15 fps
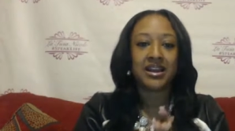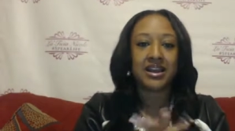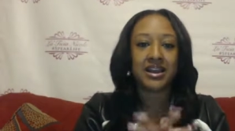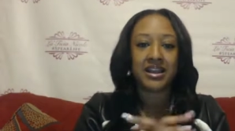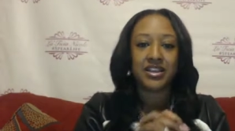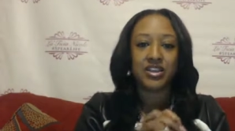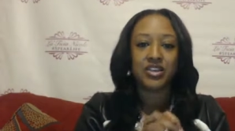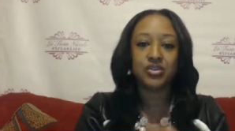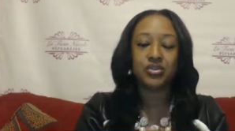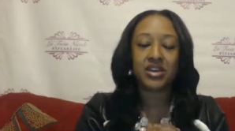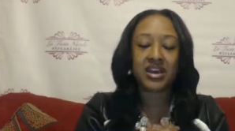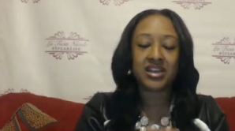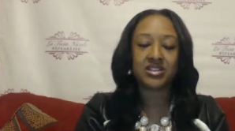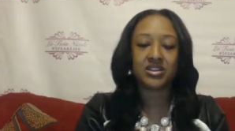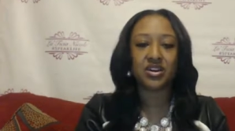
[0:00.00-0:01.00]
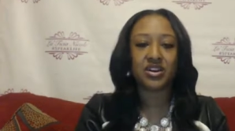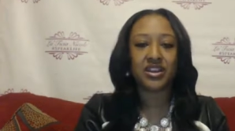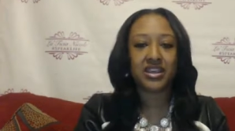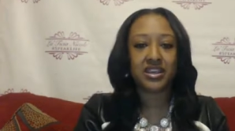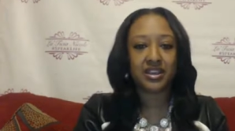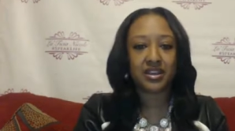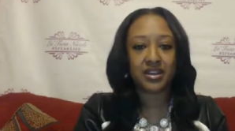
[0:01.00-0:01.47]
you guys are
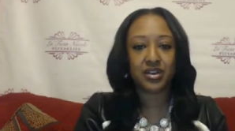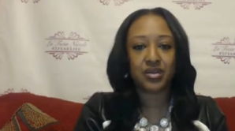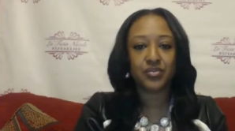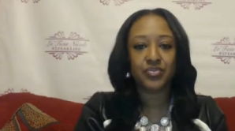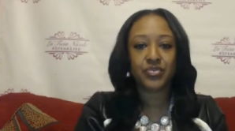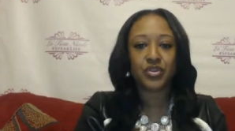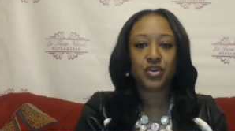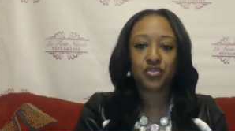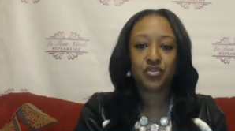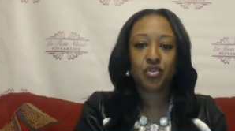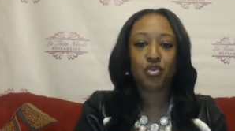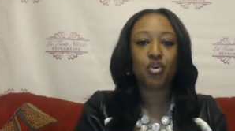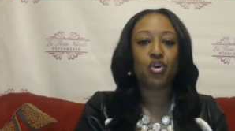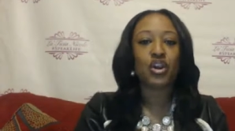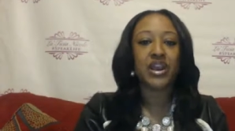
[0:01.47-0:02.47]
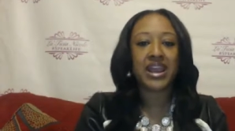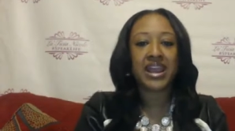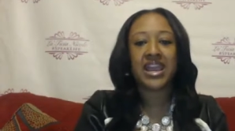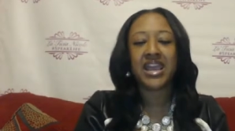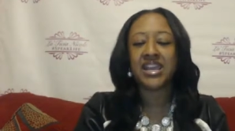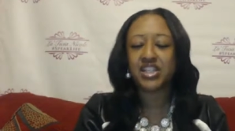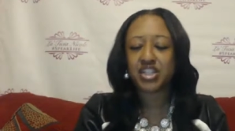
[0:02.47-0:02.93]
in for
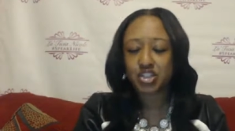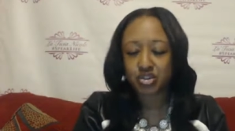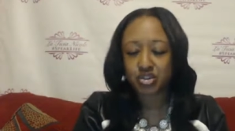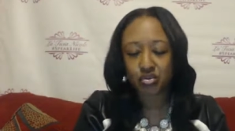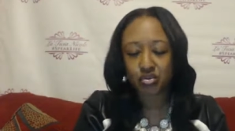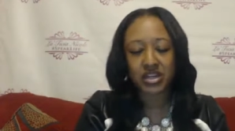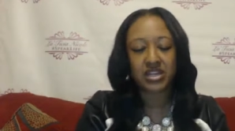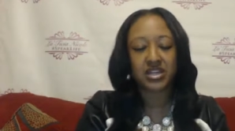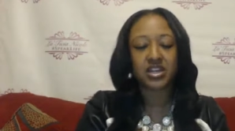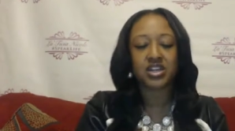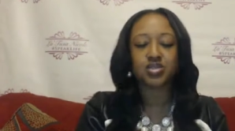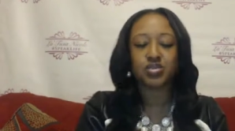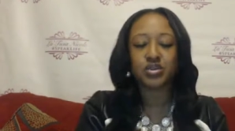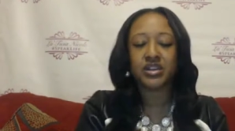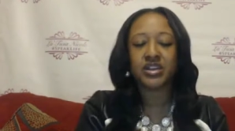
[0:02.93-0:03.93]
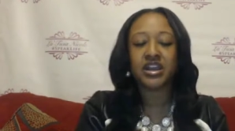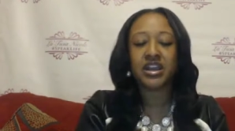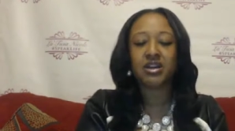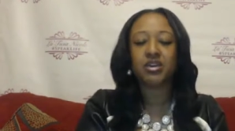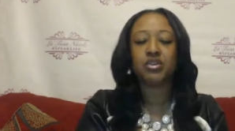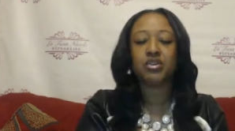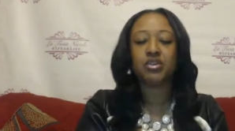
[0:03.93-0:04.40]
a treat. Katrina
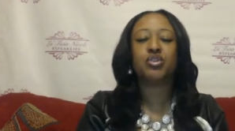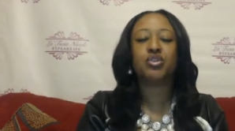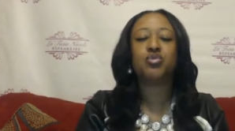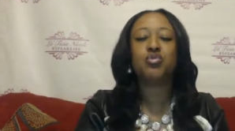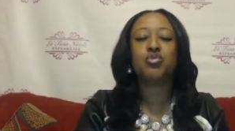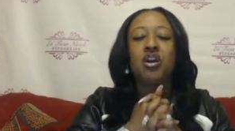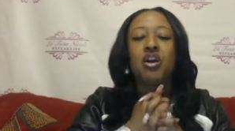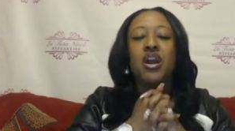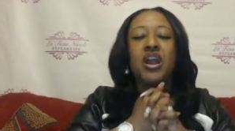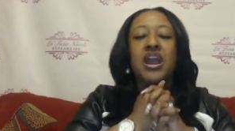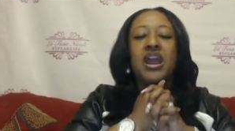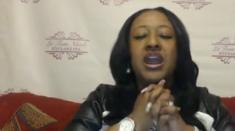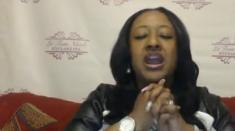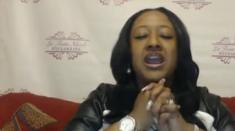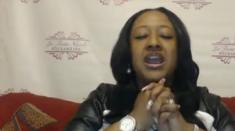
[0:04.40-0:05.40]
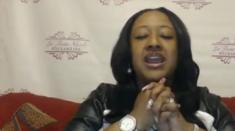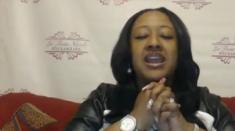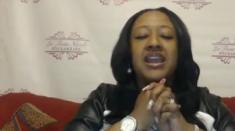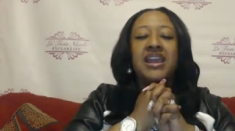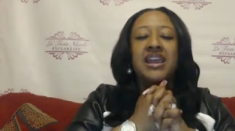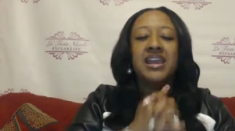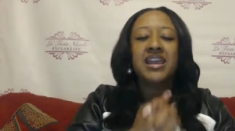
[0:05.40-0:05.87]
Harrell, you are
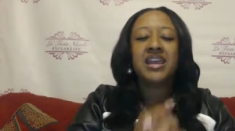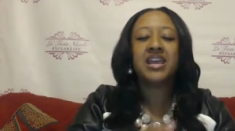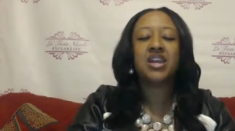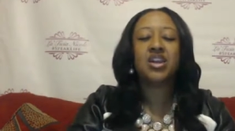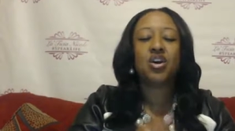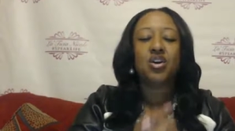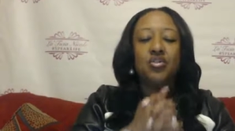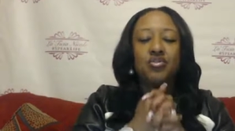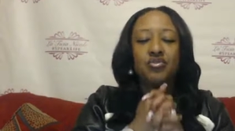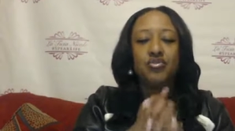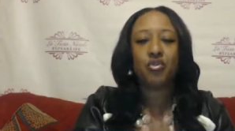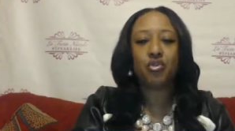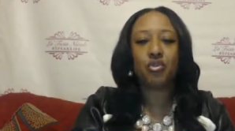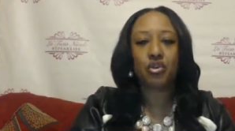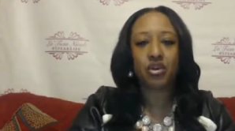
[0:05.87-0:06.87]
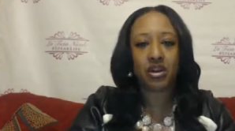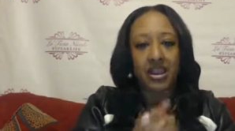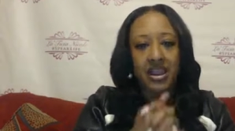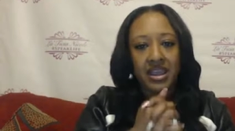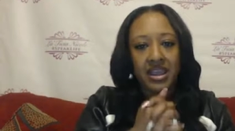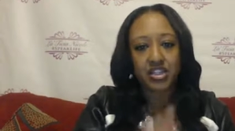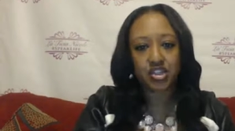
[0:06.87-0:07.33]
in for
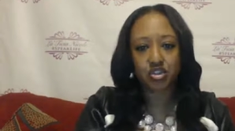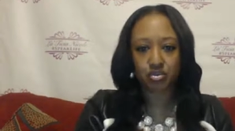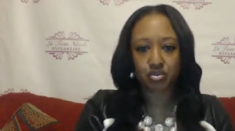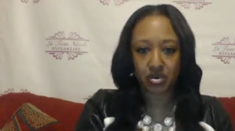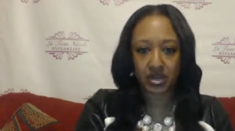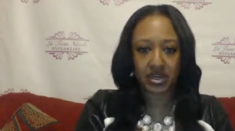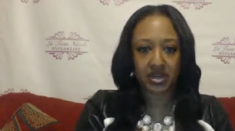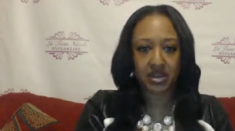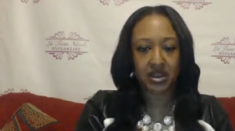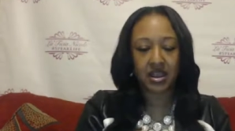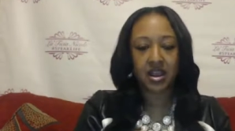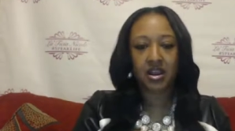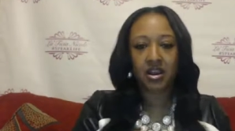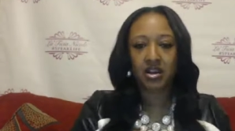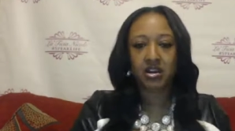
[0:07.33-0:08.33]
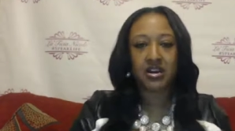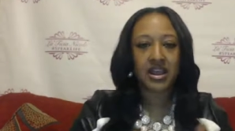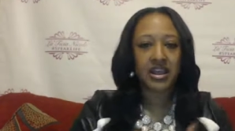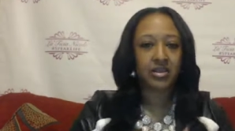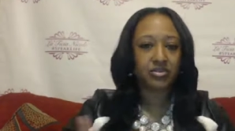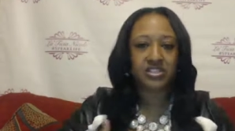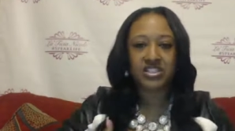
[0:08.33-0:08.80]
a treat. Her and I
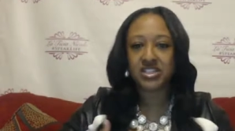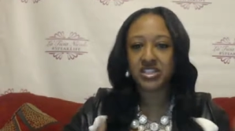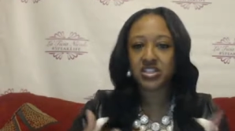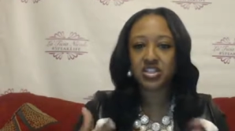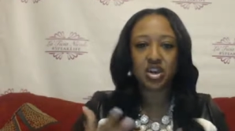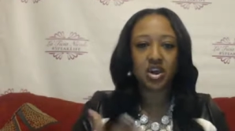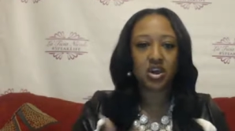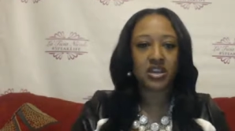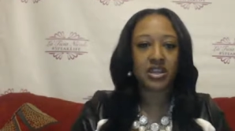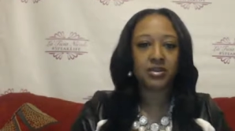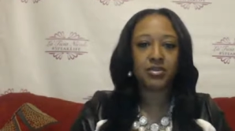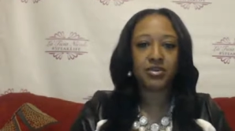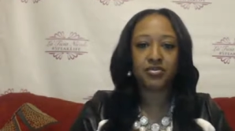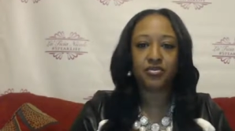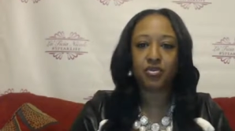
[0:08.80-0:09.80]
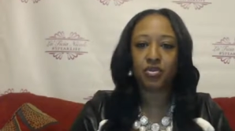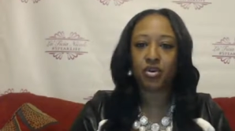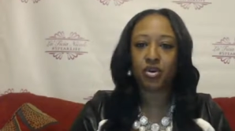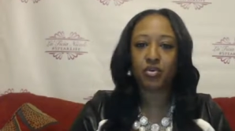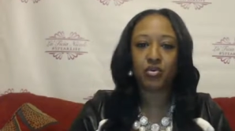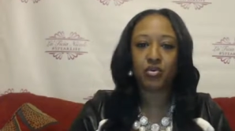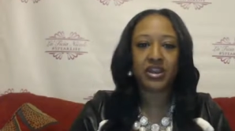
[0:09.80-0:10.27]
was just talking before we
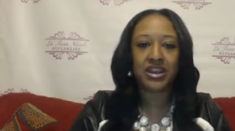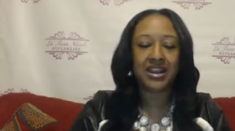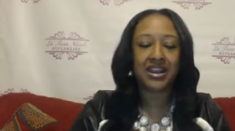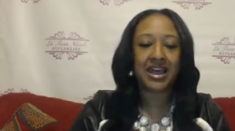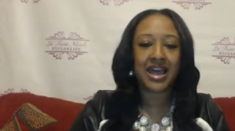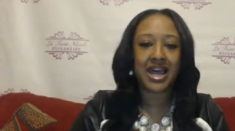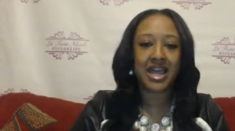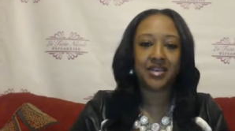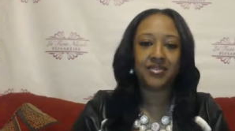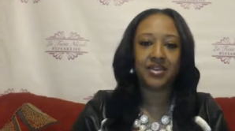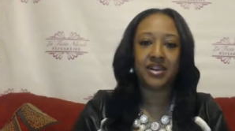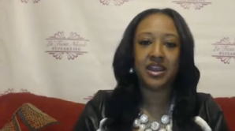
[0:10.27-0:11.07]
went live, and